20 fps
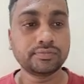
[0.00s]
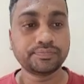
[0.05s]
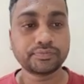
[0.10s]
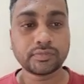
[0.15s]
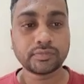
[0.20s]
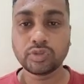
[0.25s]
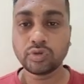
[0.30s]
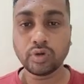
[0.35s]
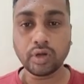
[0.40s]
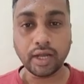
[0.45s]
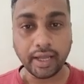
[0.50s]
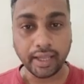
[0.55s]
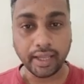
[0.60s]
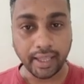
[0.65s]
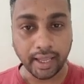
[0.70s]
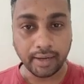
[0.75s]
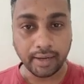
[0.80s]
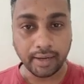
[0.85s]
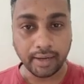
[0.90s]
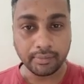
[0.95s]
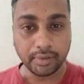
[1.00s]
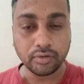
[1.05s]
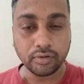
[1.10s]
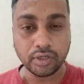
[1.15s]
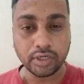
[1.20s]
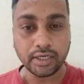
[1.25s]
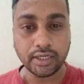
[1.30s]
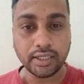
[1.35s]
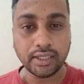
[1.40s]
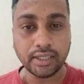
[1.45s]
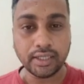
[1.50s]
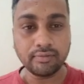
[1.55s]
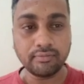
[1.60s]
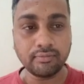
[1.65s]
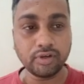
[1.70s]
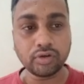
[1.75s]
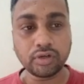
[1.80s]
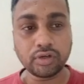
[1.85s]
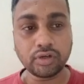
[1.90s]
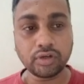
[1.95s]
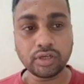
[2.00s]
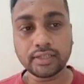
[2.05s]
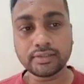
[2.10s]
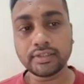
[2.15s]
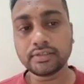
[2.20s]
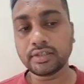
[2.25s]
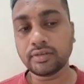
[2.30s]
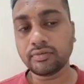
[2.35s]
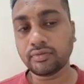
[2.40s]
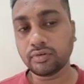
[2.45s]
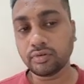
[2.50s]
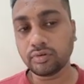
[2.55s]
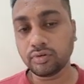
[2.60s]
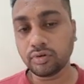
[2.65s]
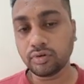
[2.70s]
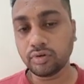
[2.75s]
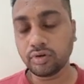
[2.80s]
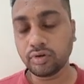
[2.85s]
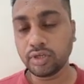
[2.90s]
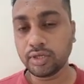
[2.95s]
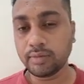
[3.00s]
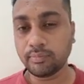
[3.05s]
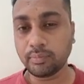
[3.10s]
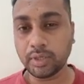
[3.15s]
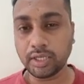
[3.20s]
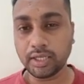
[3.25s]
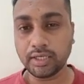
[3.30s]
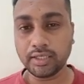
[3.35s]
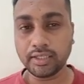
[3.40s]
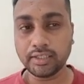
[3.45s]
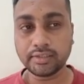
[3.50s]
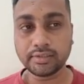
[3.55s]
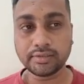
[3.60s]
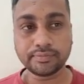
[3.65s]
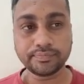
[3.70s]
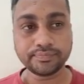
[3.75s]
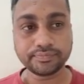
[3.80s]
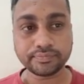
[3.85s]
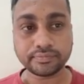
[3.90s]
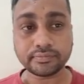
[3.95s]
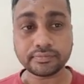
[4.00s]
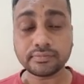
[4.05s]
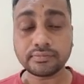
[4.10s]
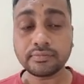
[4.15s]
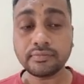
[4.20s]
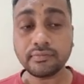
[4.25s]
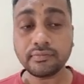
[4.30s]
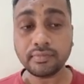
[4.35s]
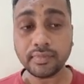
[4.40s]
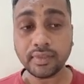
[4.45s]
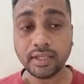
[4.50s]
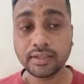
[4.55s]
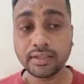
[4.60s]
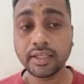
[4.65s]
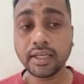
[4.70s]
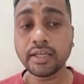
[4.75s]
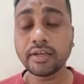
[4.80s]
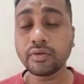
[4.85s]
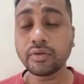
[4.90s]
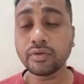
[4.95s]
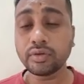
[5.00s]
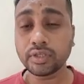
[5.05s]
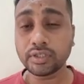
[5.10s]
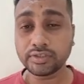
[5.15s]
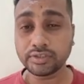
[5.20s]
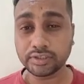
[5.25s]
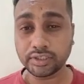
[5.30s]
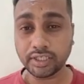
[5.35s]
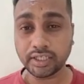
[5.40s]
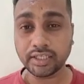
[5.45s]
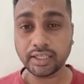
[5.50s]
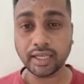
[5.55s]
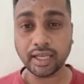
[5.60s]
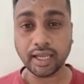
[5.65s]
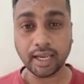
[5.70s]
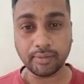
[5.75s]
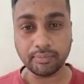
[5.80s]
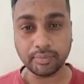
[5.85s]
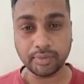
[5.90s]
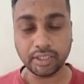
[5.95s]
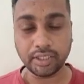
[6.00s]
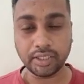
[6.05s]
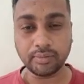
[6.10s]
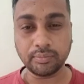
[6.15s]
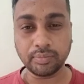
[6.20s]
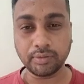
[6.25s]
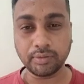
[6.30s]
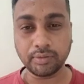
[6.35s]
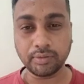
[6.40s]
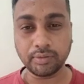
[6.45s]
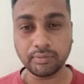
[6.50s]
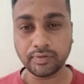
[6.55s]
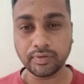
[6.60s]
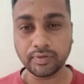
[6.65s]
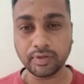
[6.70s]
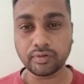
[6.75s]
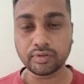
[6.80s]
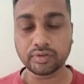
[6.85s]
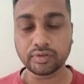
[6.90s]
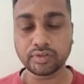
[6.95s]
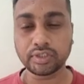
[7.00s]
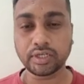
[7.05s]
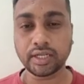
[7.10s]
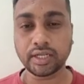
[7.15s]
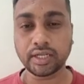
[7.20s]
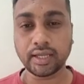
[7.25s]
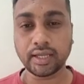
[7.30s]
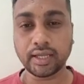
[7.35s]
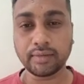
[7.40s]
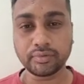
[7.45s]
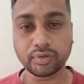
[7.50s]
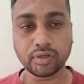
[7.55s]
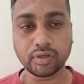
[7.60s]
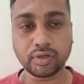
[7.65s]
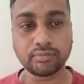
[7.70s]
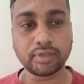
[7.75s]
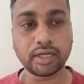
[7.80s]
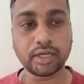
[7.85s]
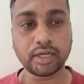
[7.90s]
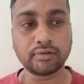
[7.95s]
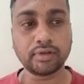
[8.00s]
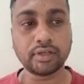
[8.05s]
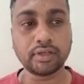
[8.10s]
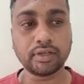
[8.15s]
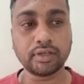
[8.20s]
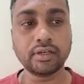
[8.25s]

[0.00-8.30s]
So I have done already in video classes, if you go in playlist there you can check FTE previous year question, I have solved that one.